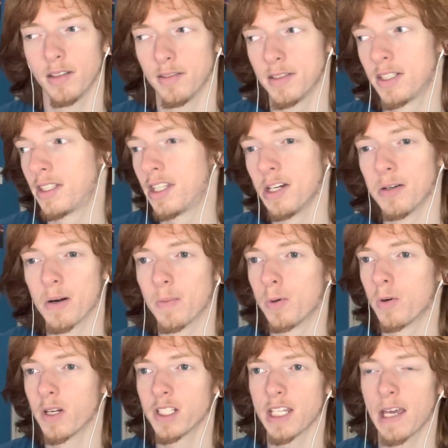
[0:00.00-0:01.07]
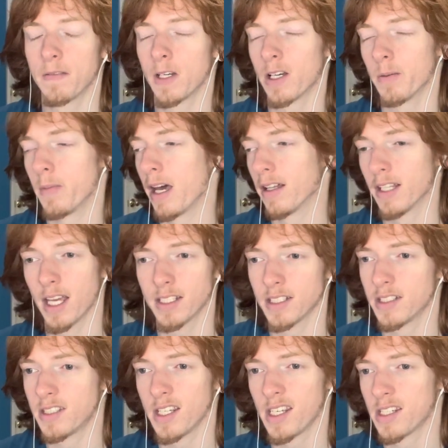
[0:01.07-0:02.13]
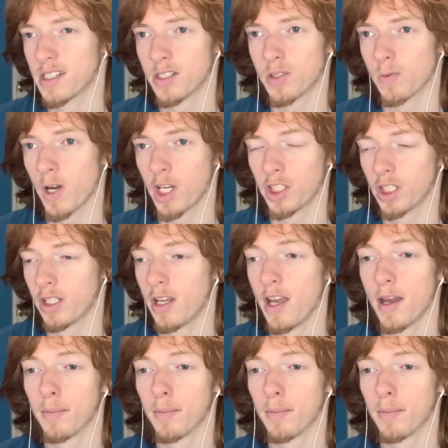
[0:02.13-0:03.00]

Still reports haven't come out. That's a sticky situation.